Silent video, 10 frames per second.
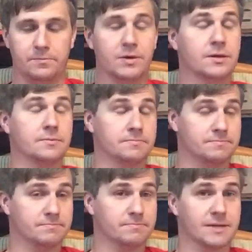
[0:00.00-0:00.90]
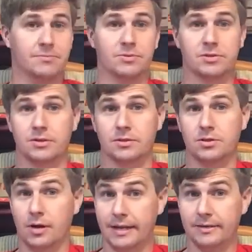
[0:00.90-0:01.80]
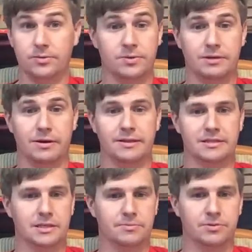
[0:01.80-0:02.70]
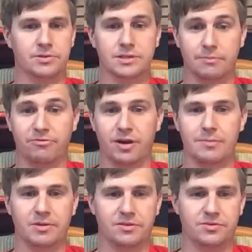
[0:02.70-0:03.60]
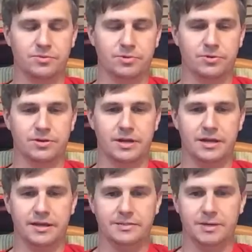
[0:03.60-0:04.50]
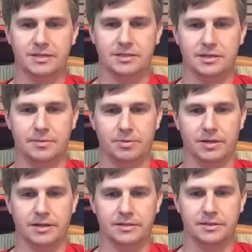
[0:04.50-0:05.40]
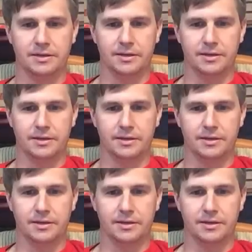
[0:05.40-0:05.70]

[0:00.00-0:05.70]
Well, I'm going to start trying to tear out the subframe in the Subaru today. That's my Sunday plans.